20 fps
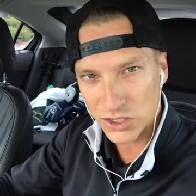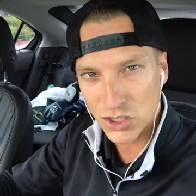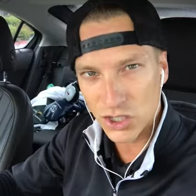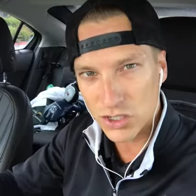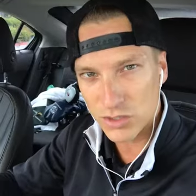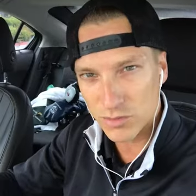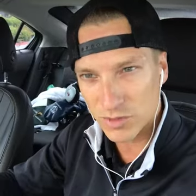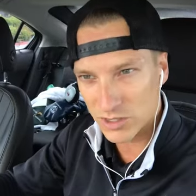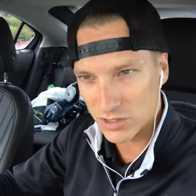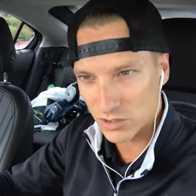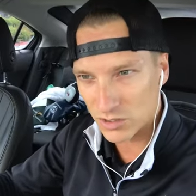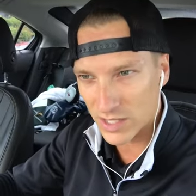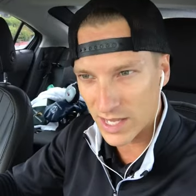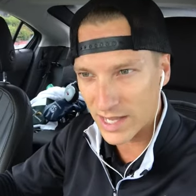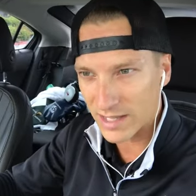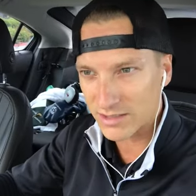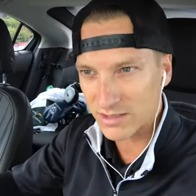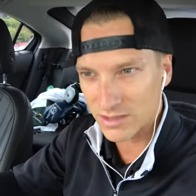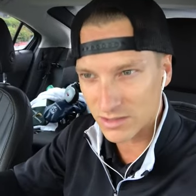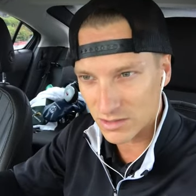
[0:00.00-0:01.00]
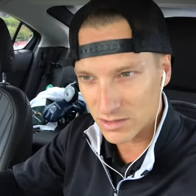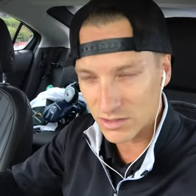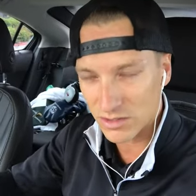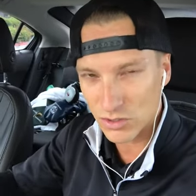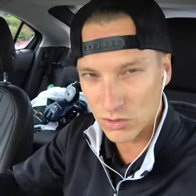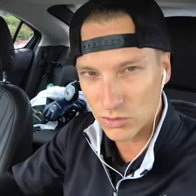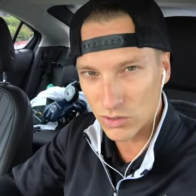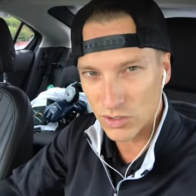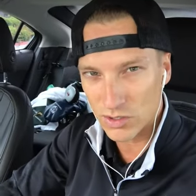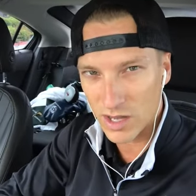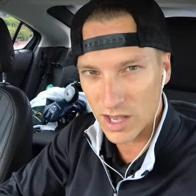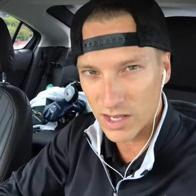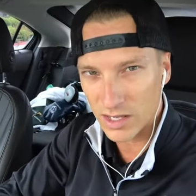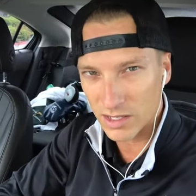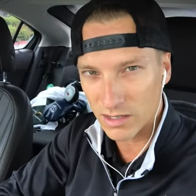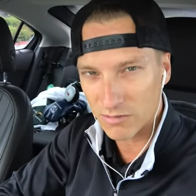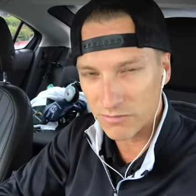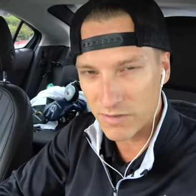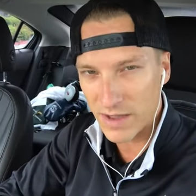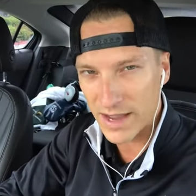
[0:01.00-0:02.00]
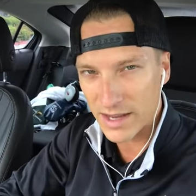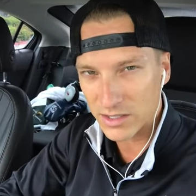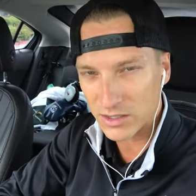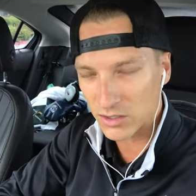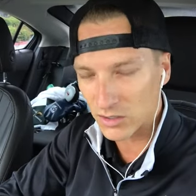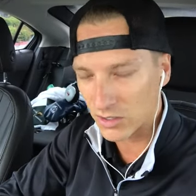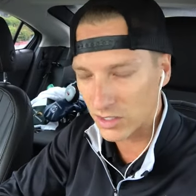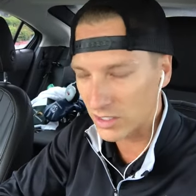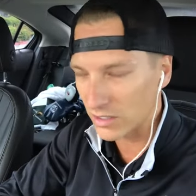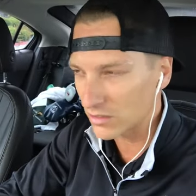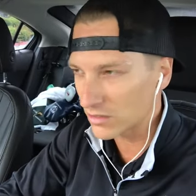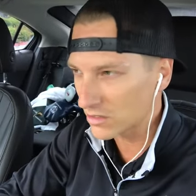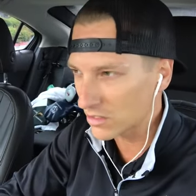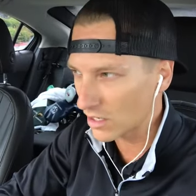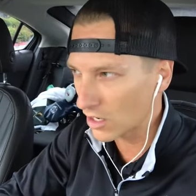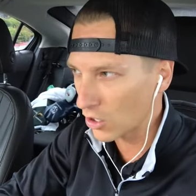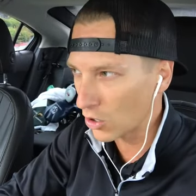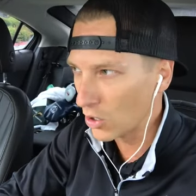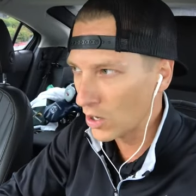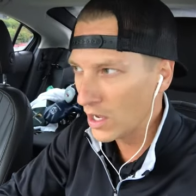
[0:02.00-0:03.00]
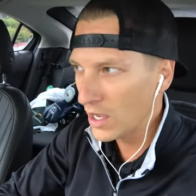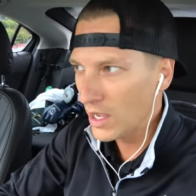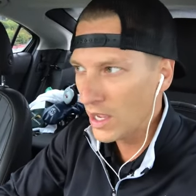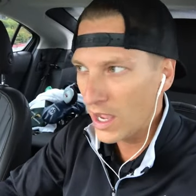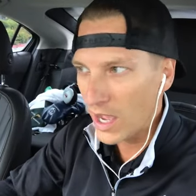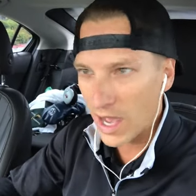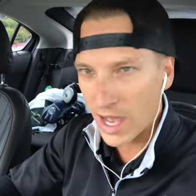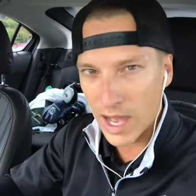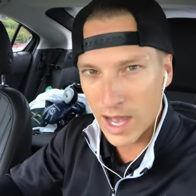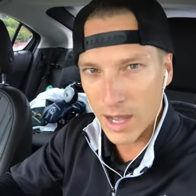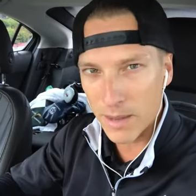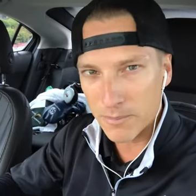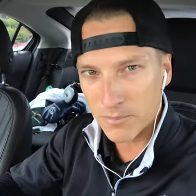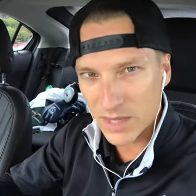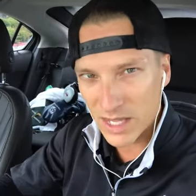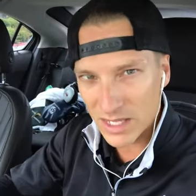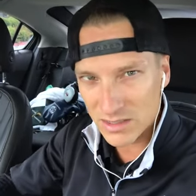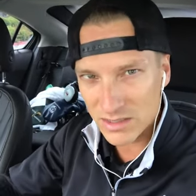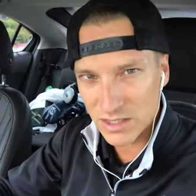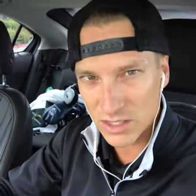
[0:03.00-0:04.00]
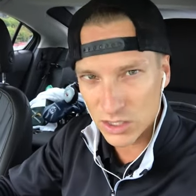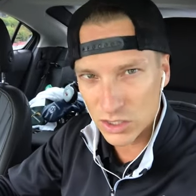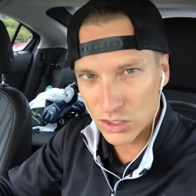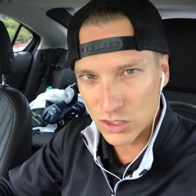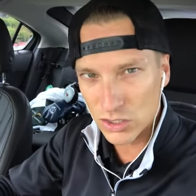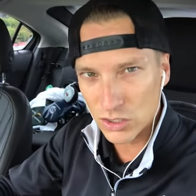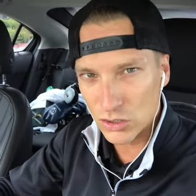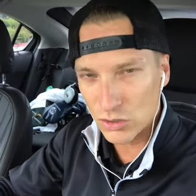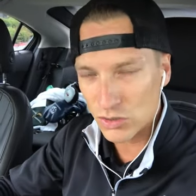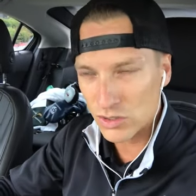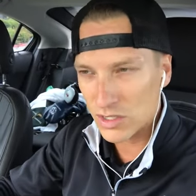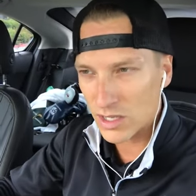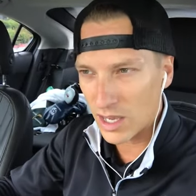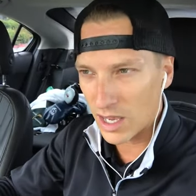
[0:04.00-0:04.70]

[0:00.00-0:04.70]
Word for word: judgments or tax liens because soon they're not going to factor in. So um, that's the good news.